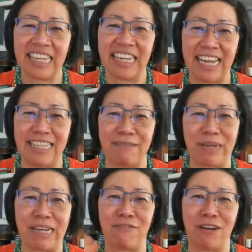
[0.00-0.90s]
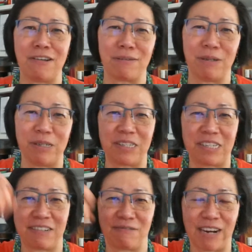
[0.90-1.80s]
and then being vulnerable
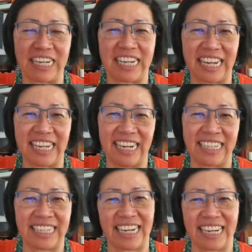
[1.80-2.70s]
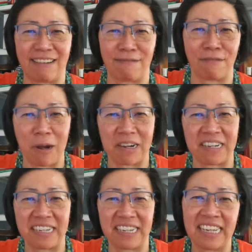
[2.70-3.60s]
to writing it and getting it wrong
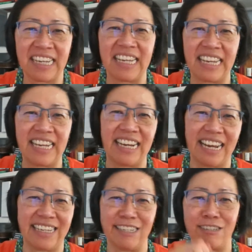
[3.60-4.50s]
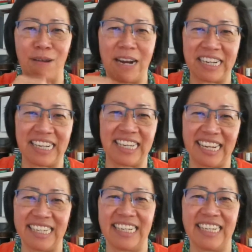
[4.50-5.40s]
and then trying again.